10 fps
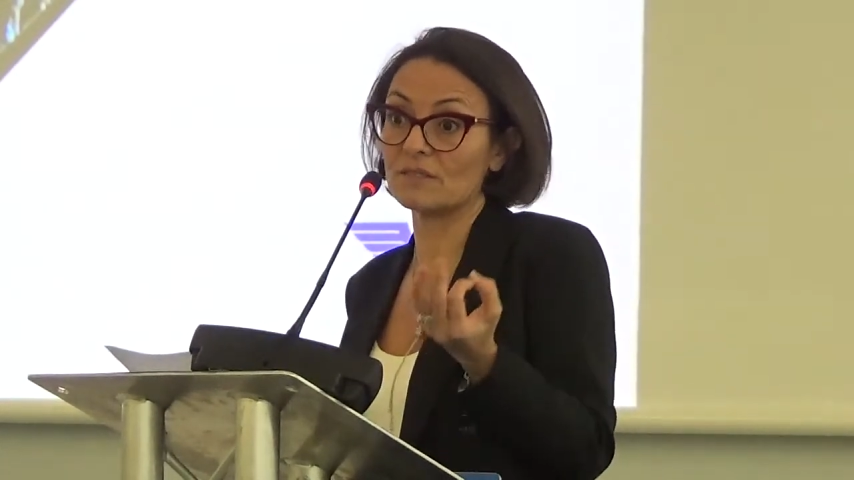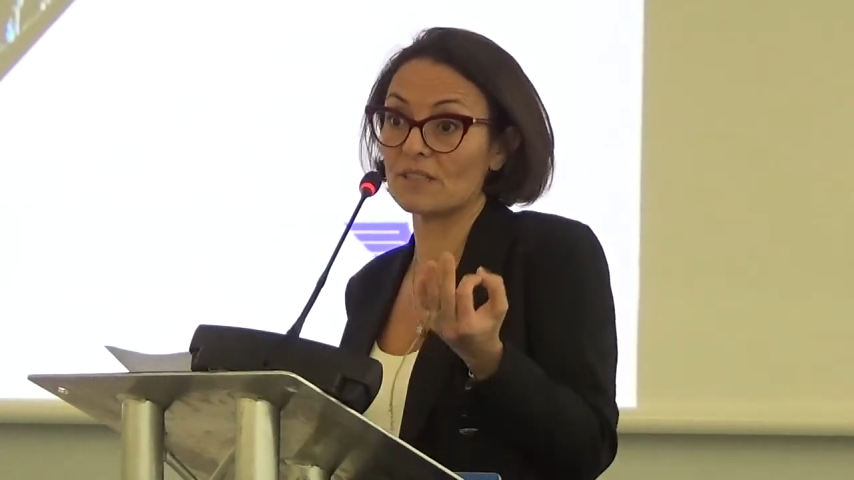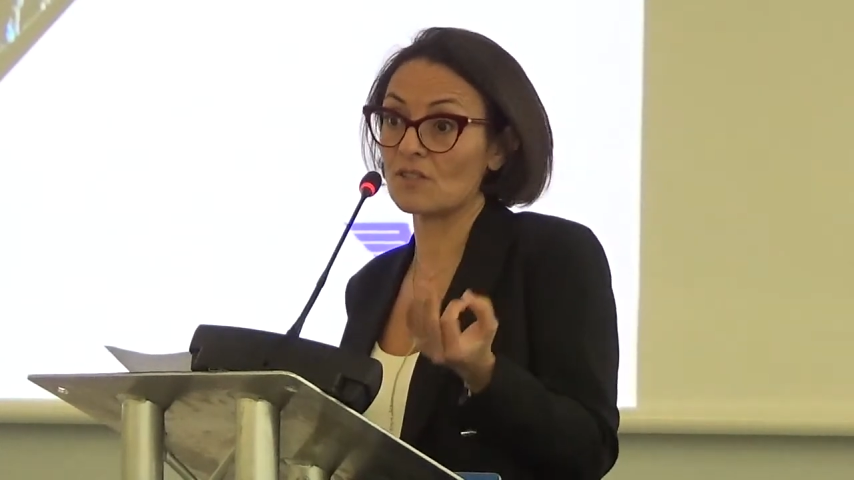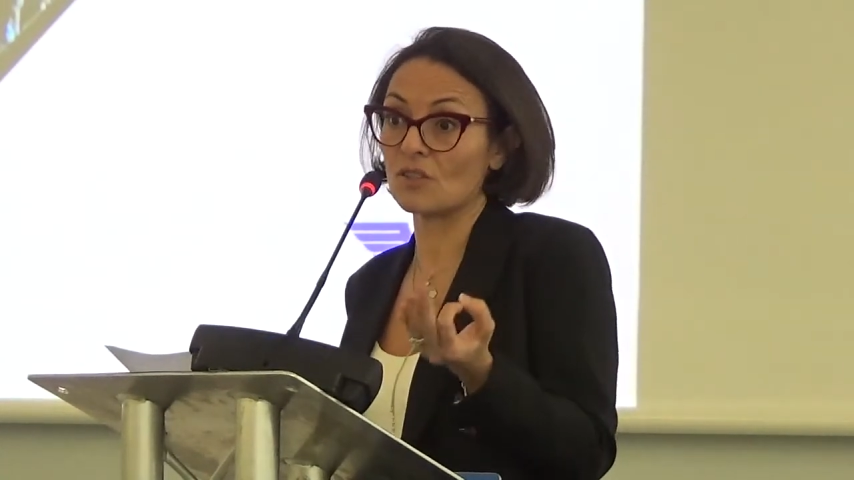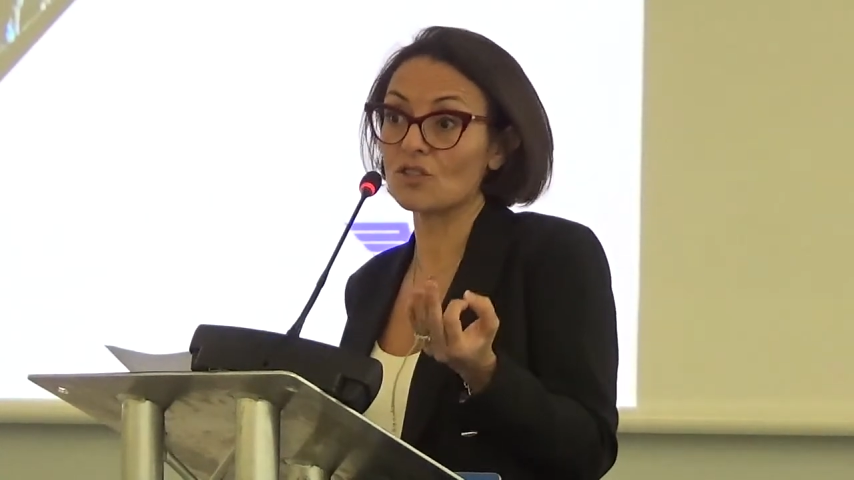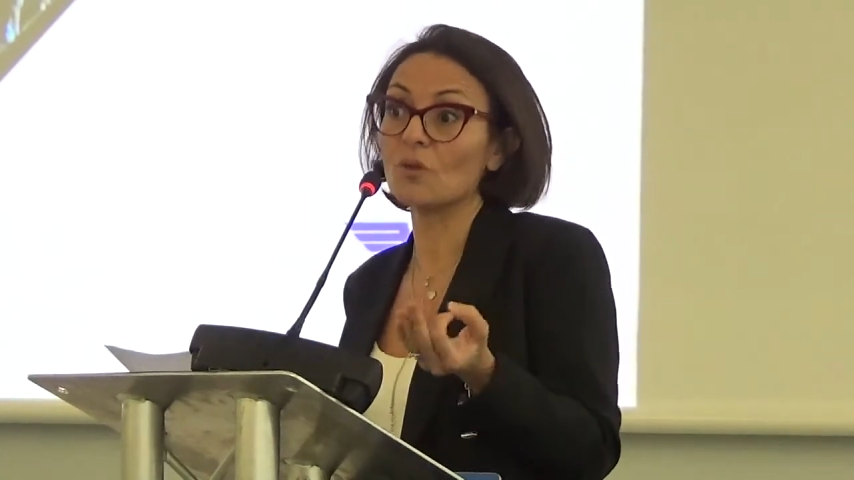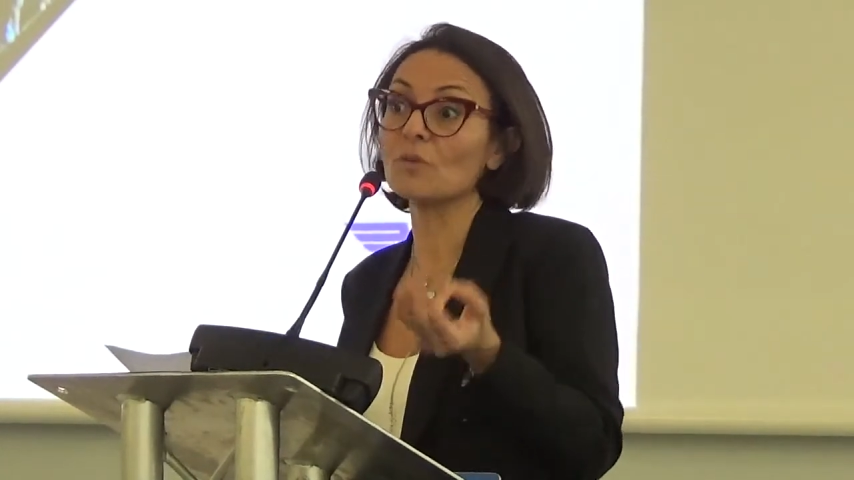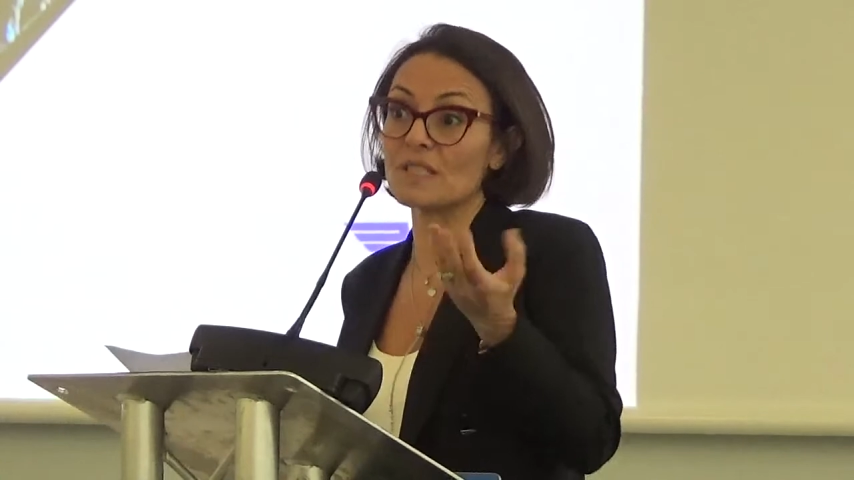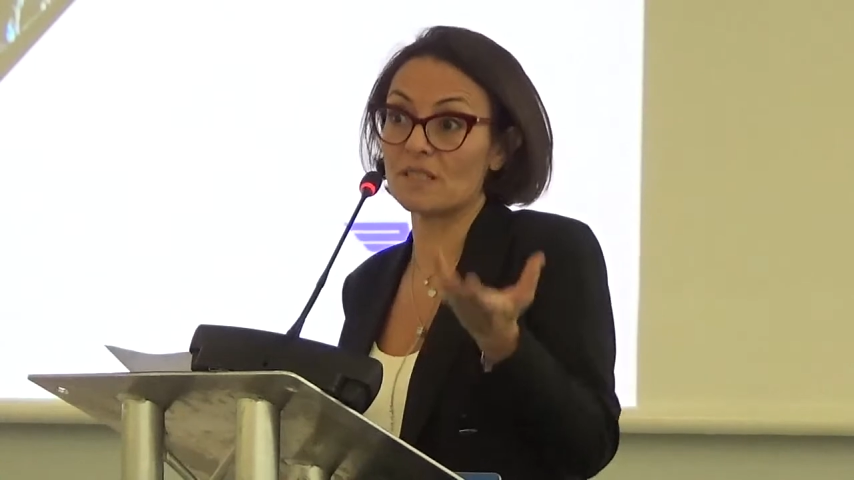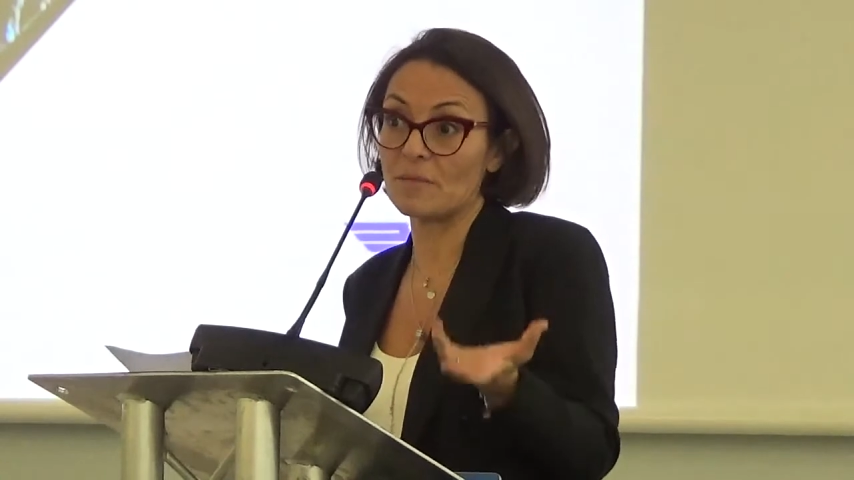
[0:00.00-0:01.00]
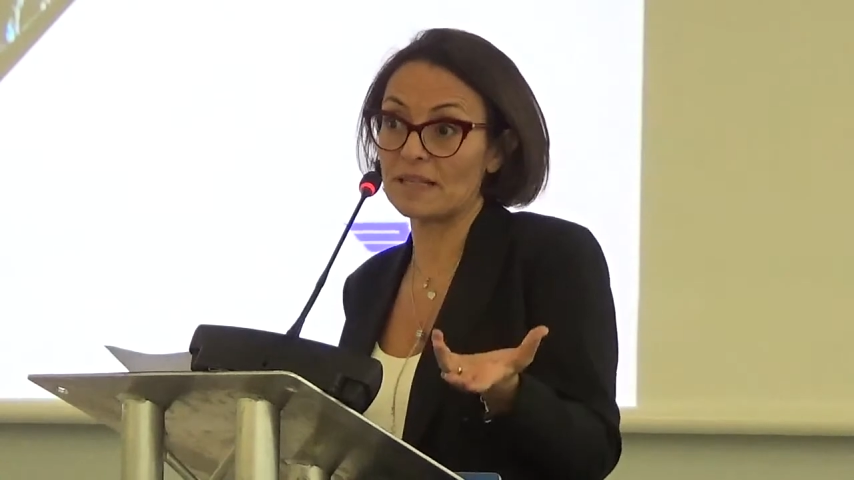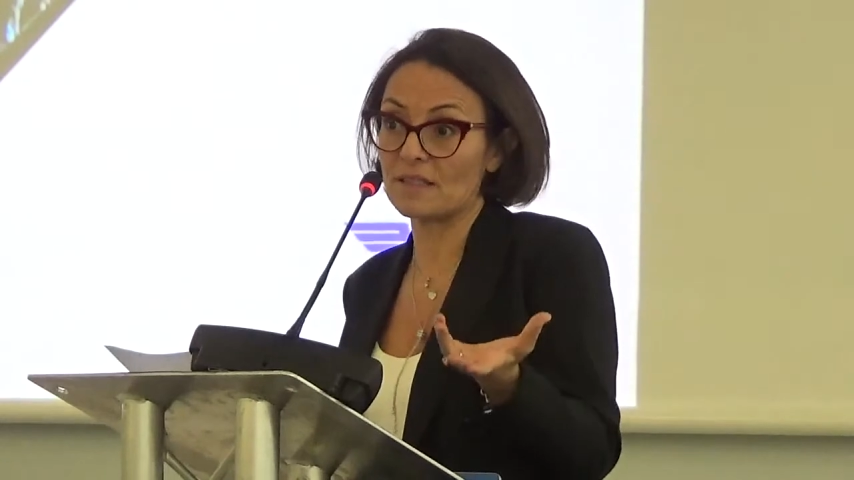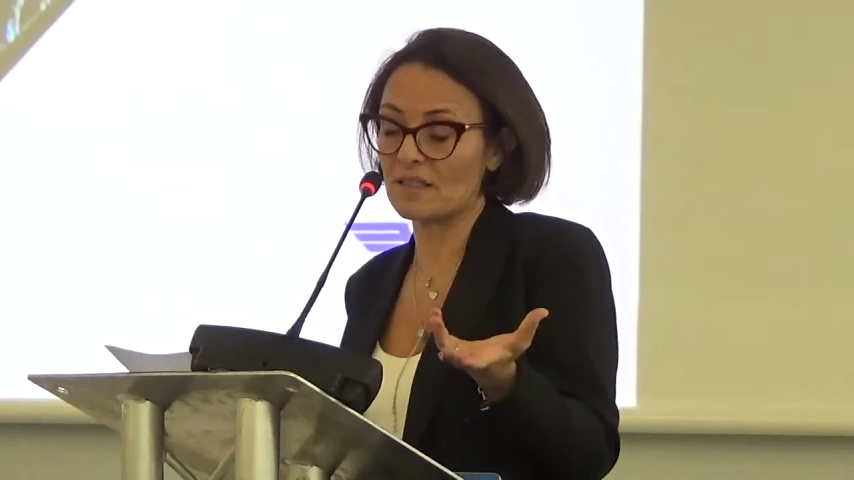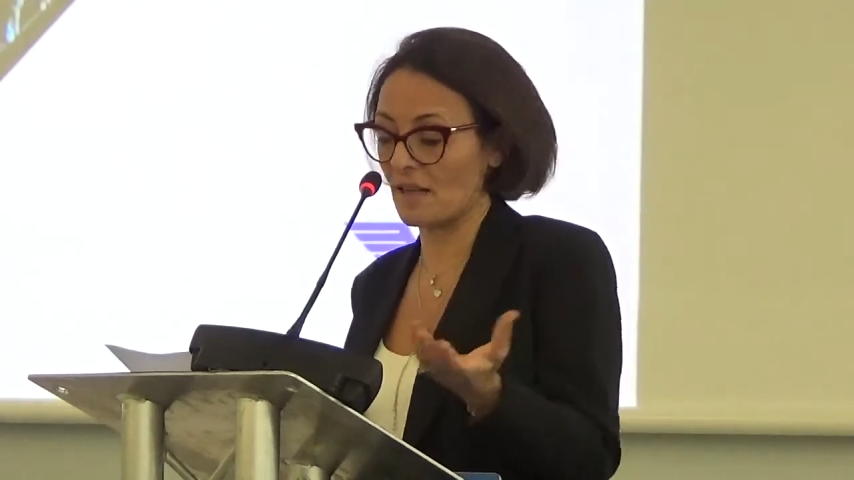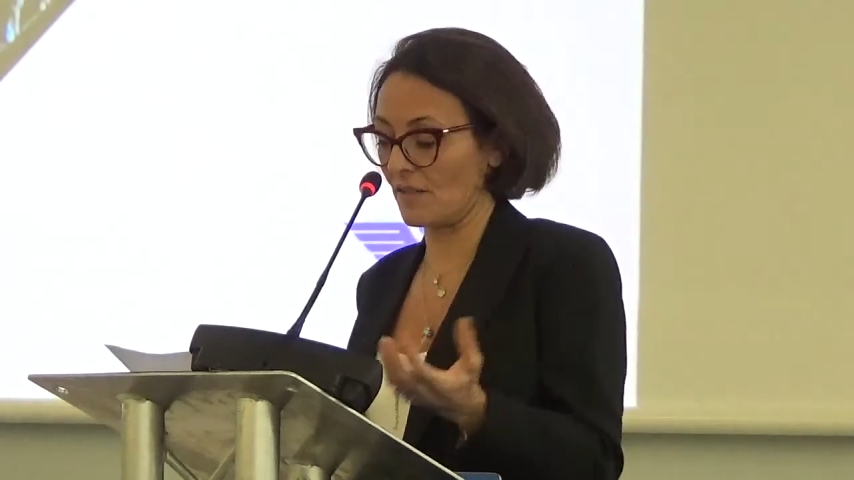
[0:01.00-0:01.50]
is not always the
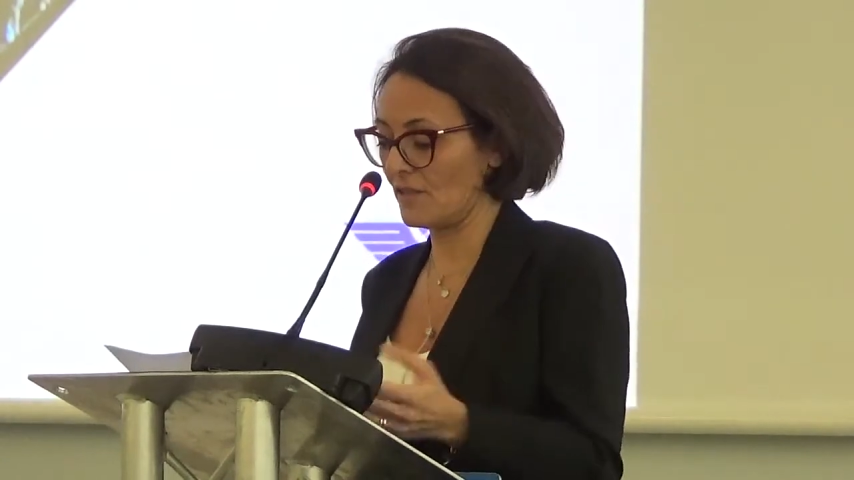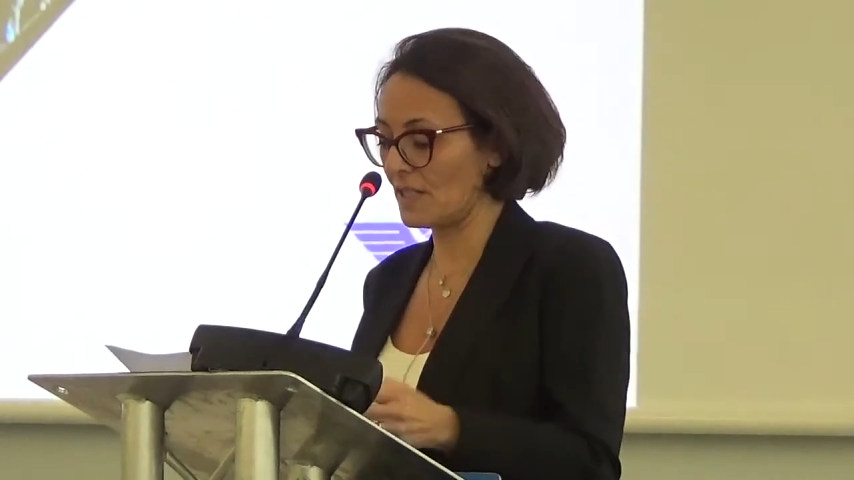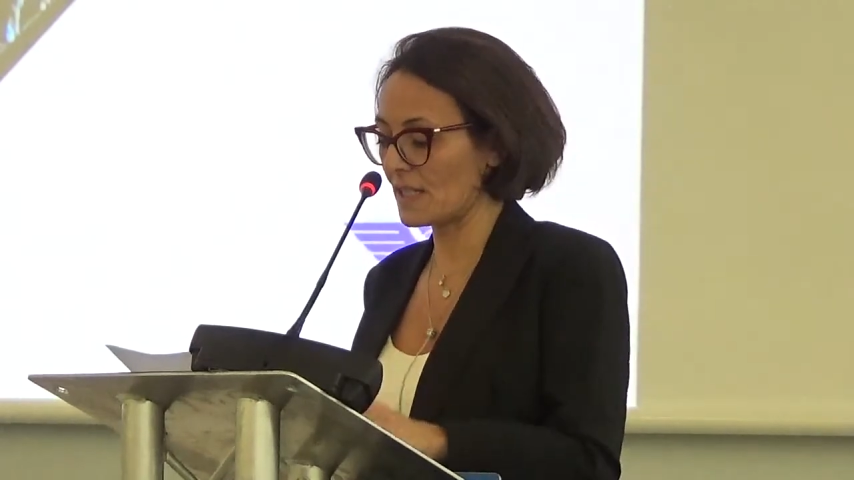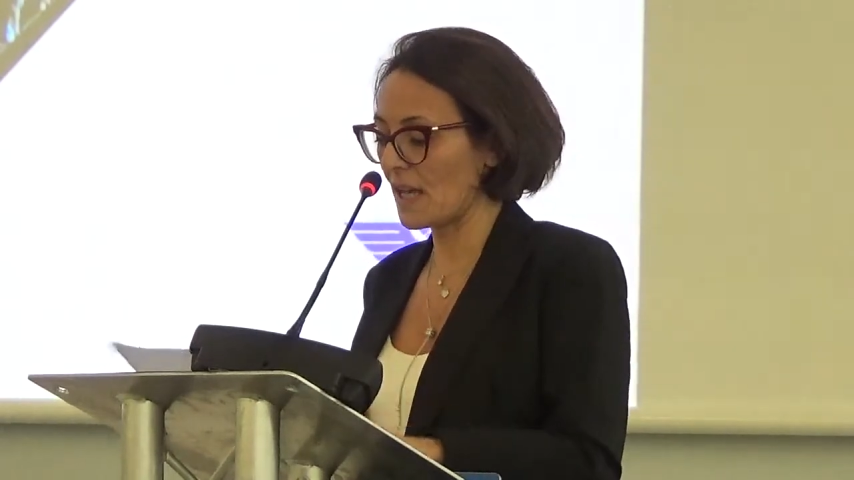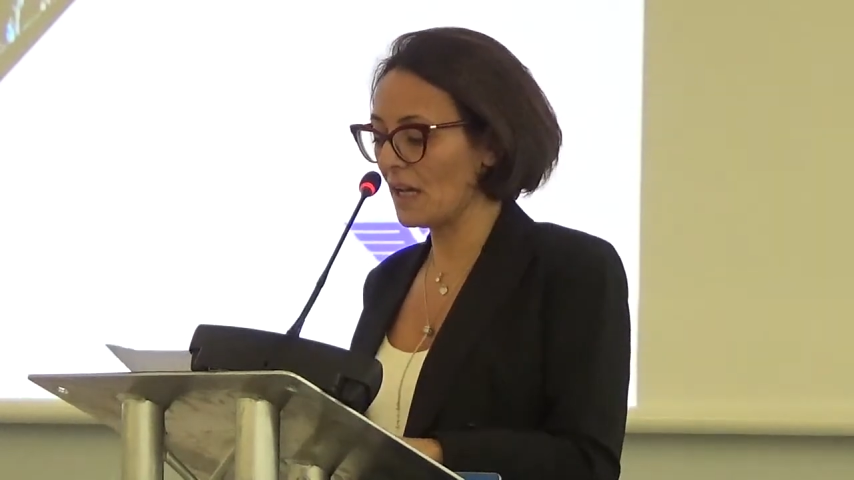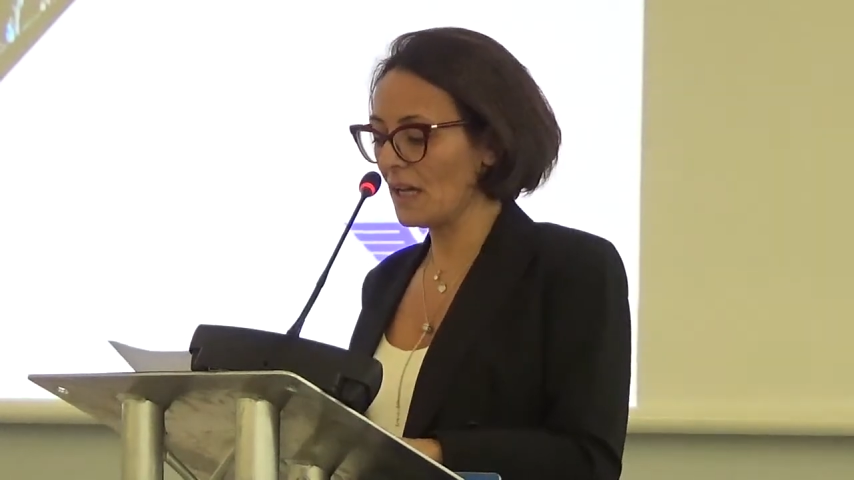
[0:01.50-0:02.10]
better service,